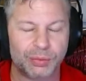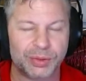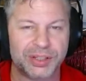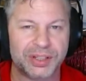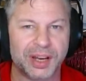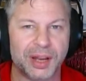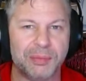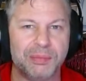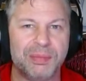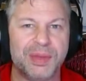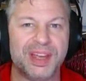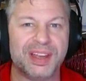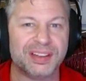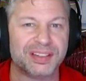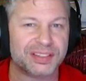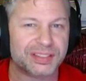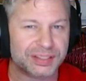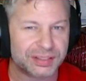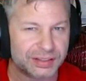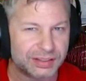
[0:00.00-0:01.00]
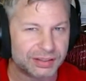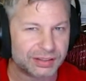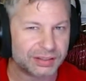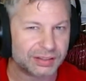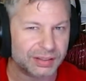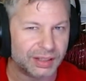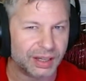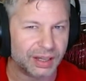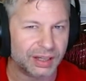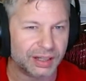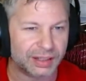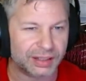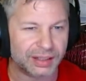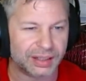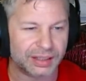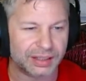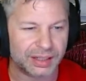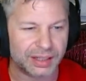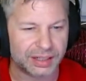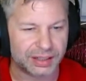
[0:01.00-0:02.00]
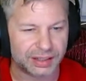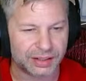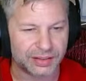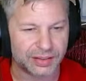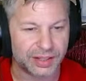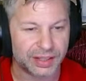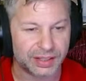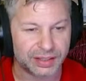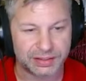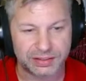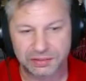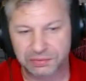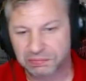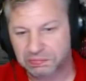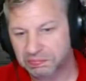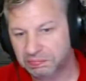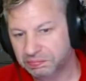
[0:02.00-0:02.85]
did I miss in here in this?